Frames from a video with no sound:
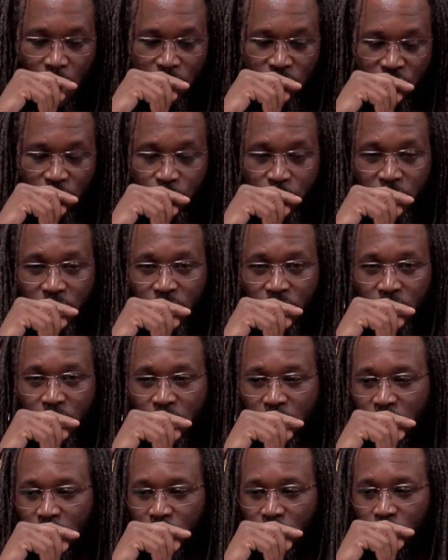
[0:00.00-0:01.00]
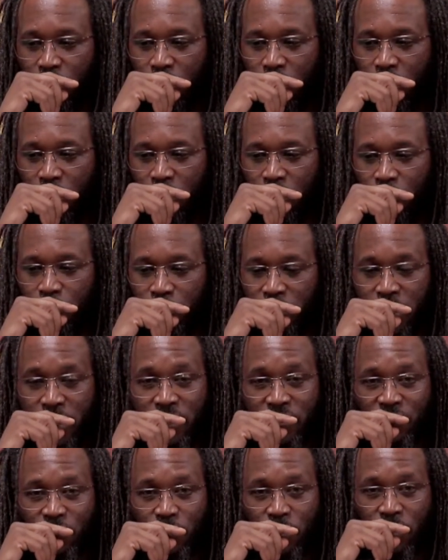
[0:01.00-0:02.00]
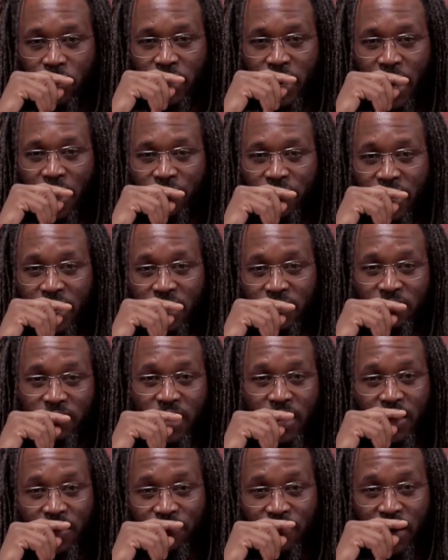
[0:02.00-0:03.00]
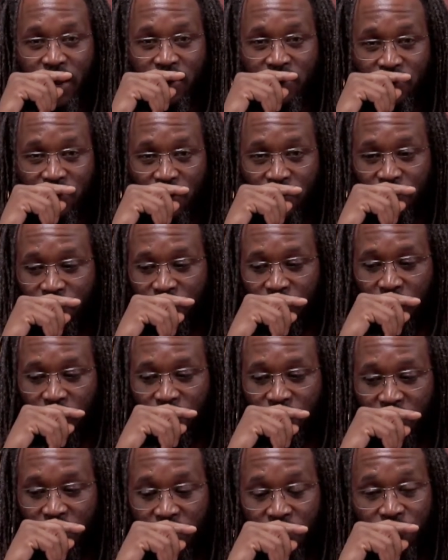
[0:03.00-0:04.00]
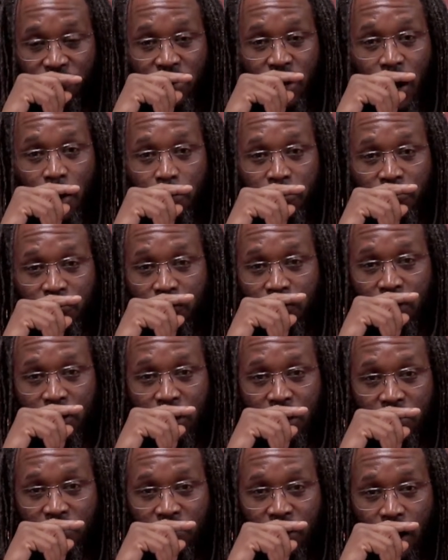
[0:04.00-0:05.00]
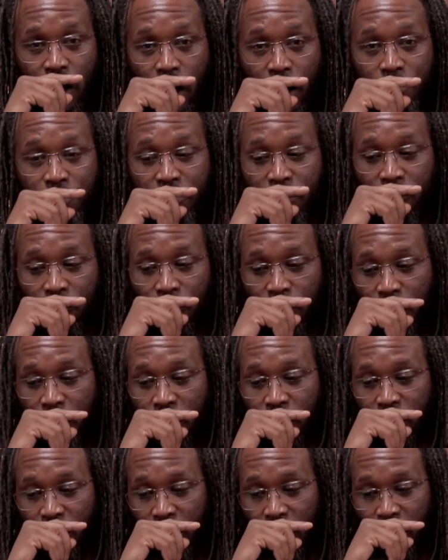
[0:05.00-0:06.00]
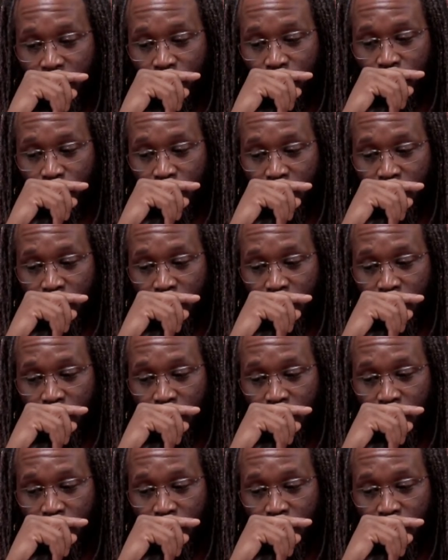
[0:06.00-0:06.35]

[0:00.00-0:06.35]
to be in a place where now they can take advantage of the different opportunities that are out there, right?